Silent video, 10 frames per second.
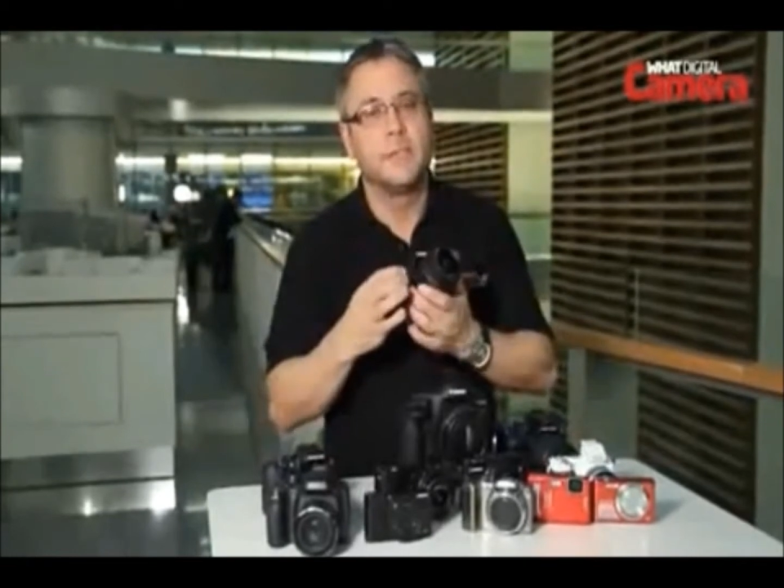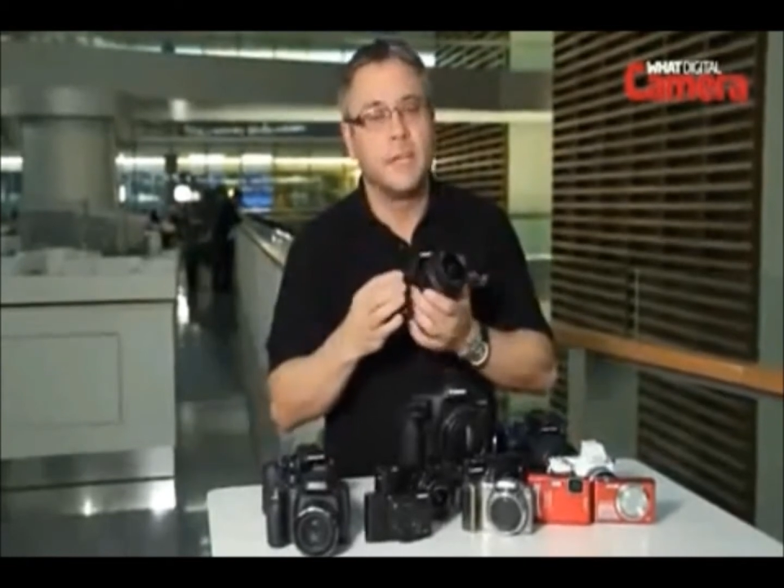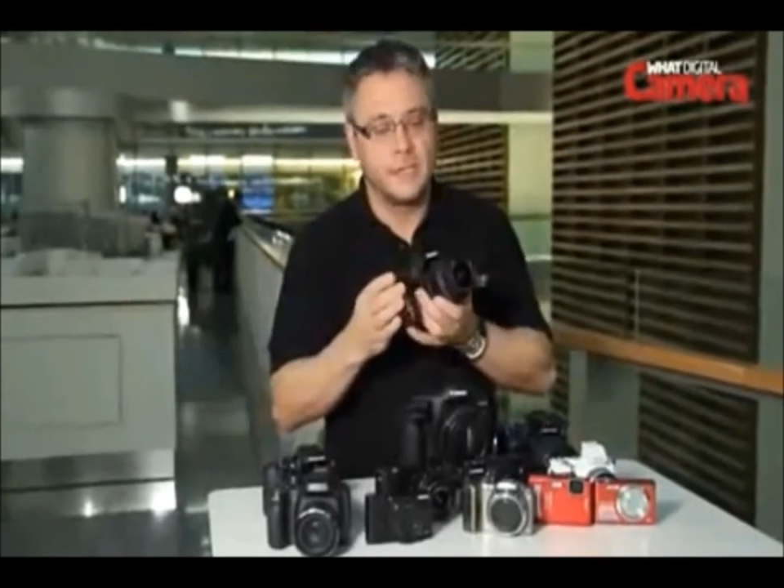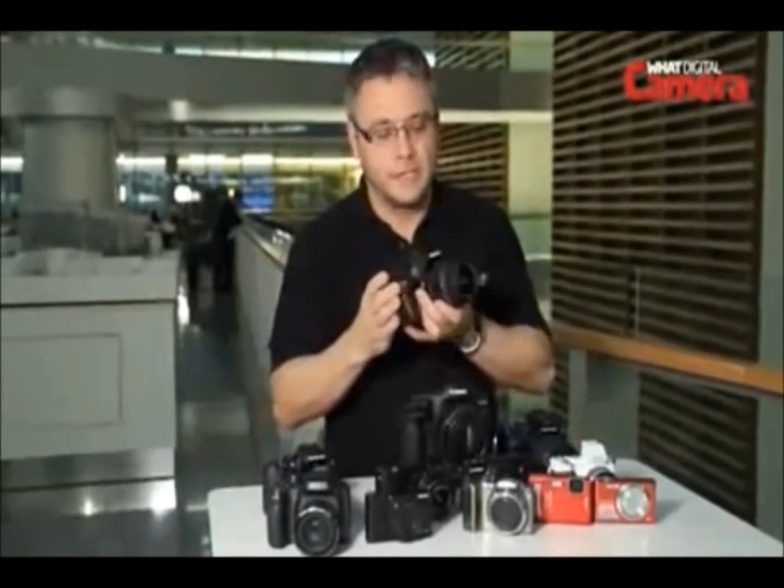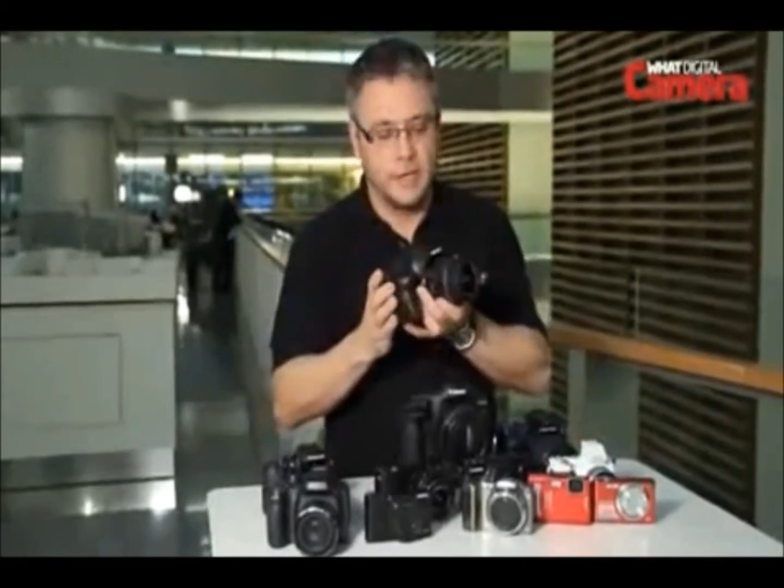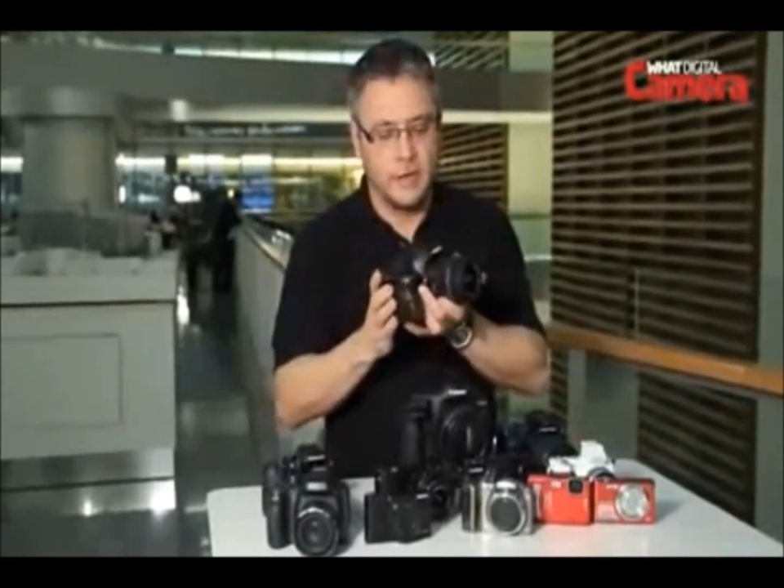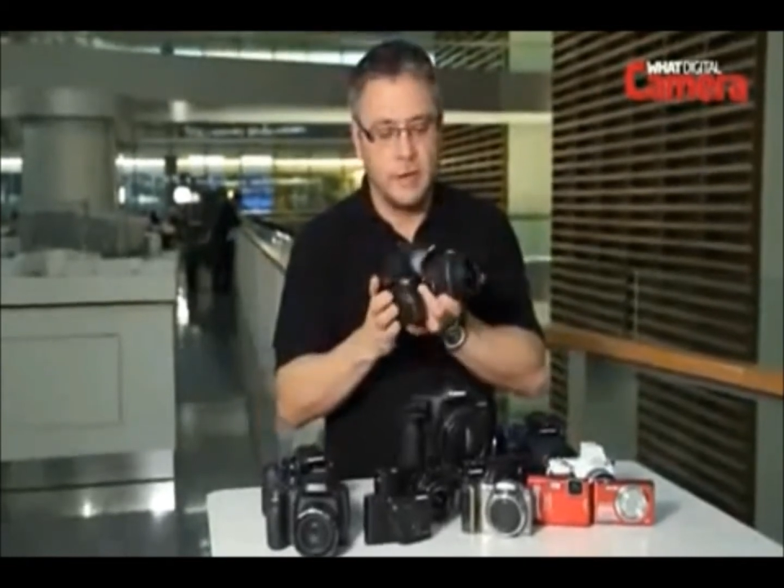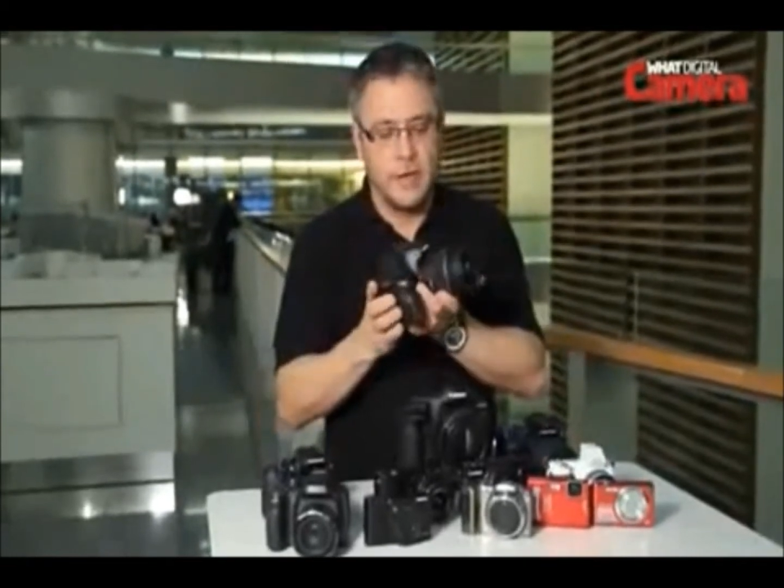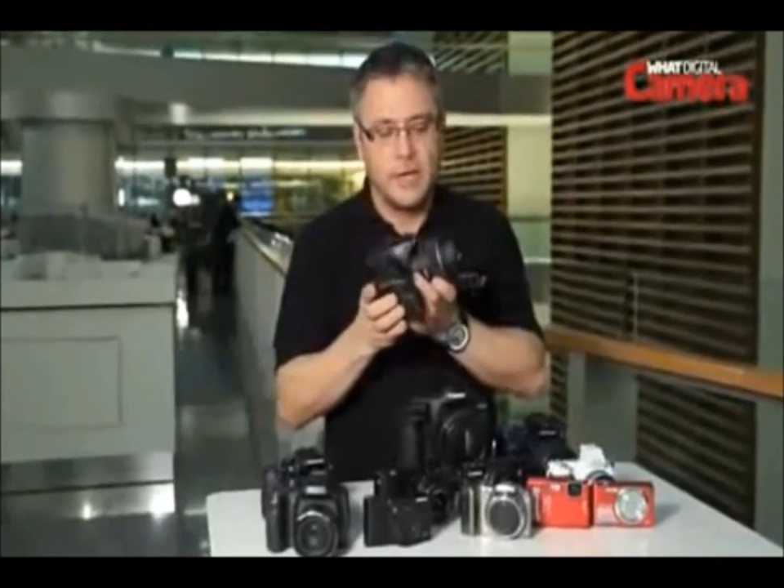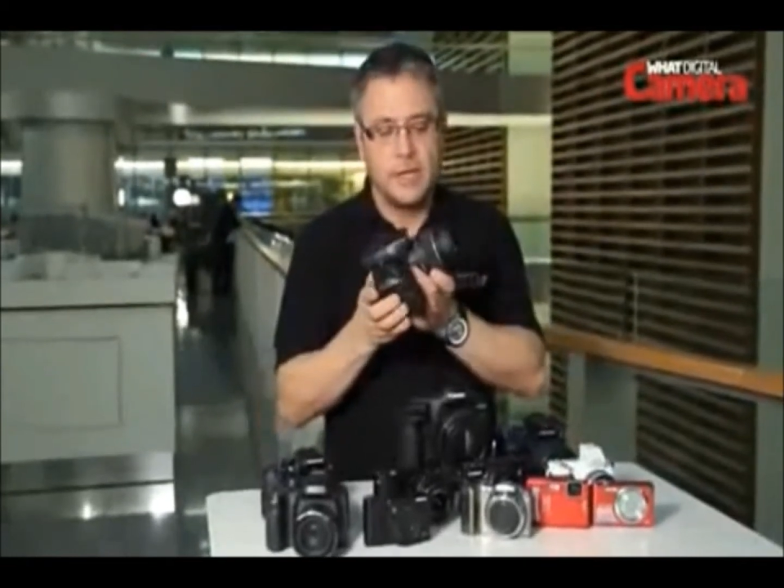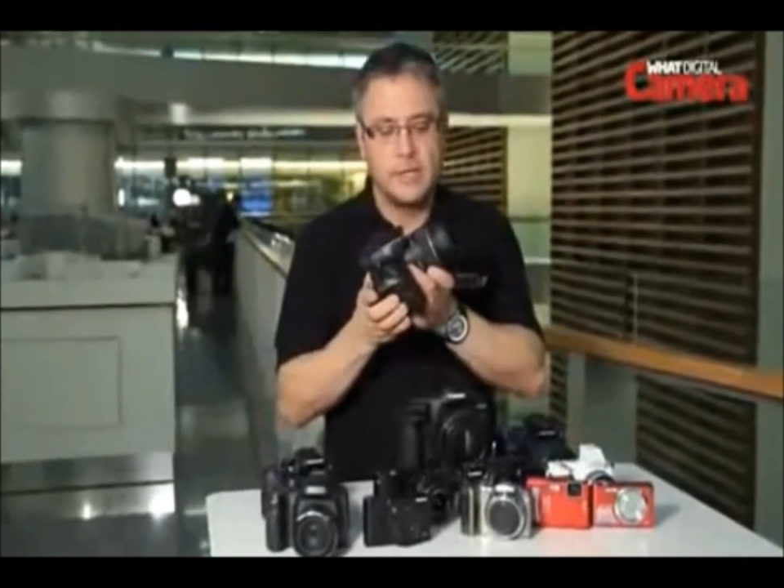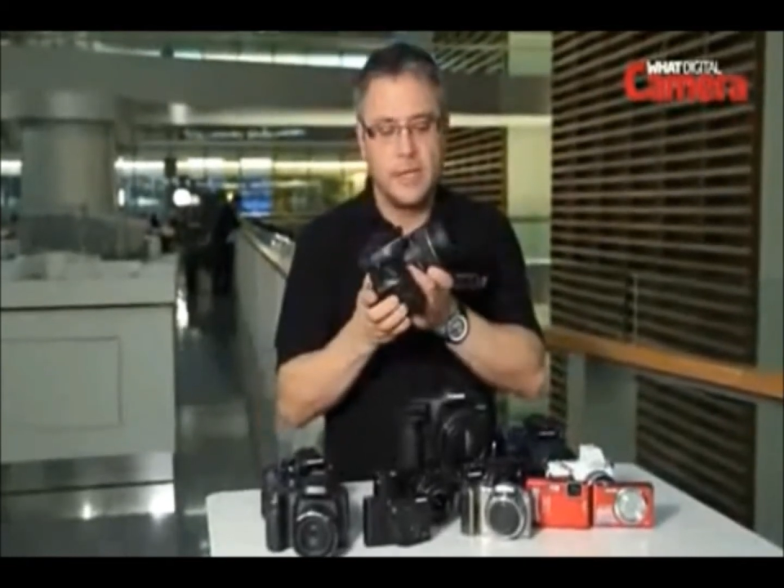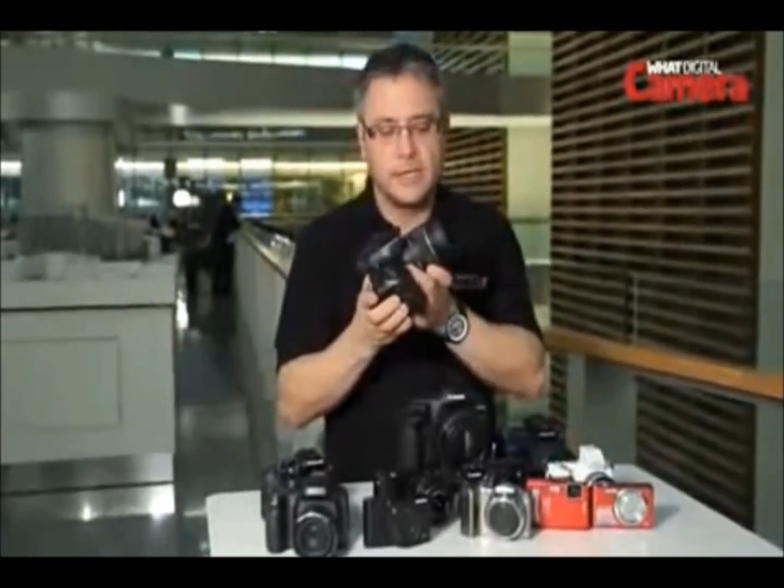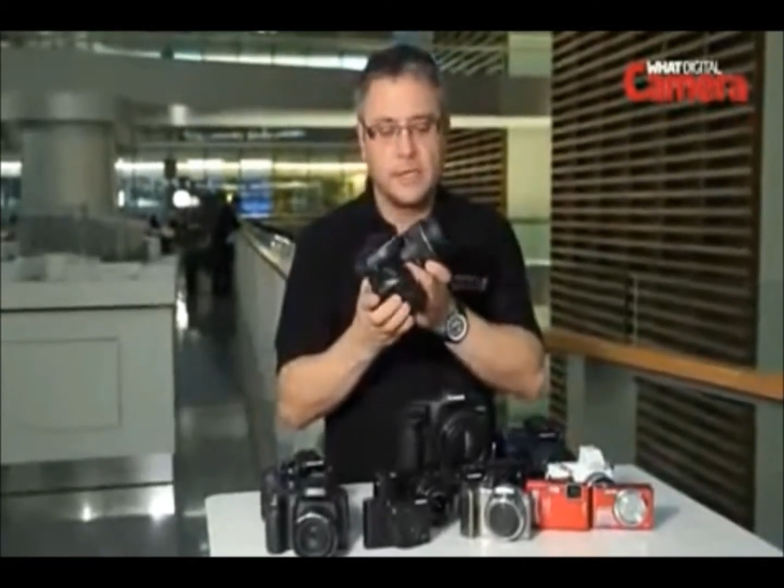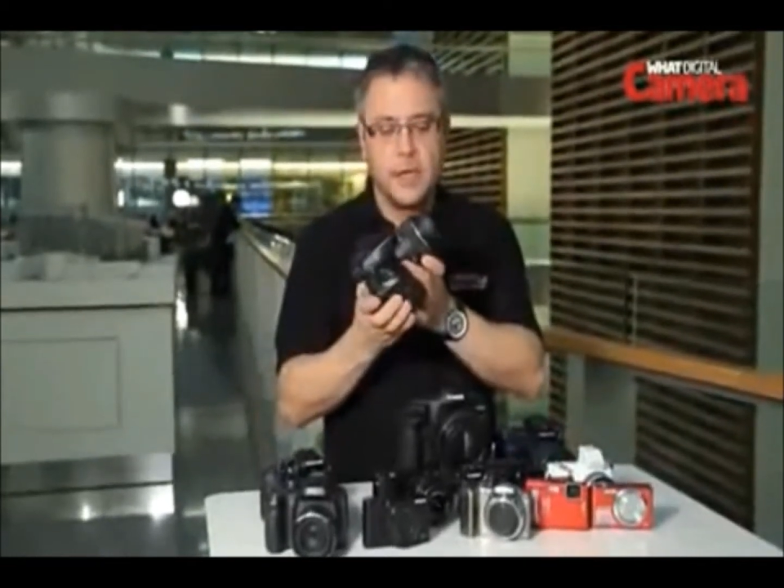DSLR is
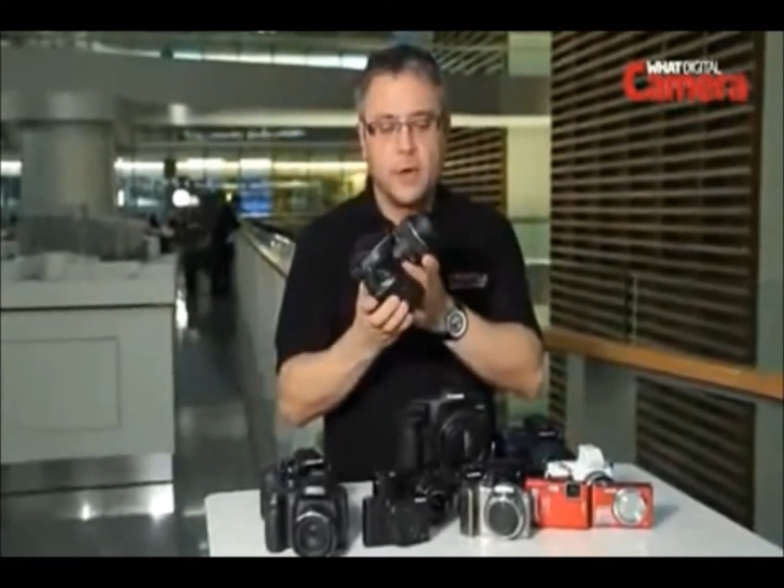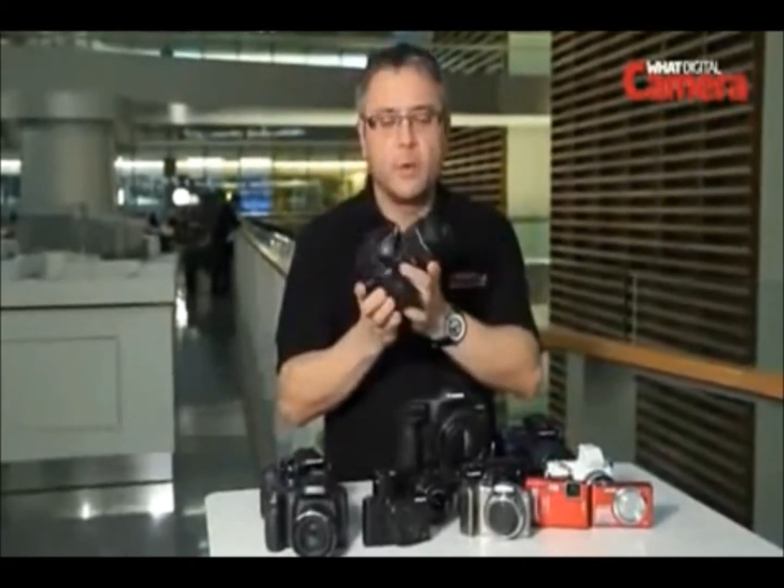this,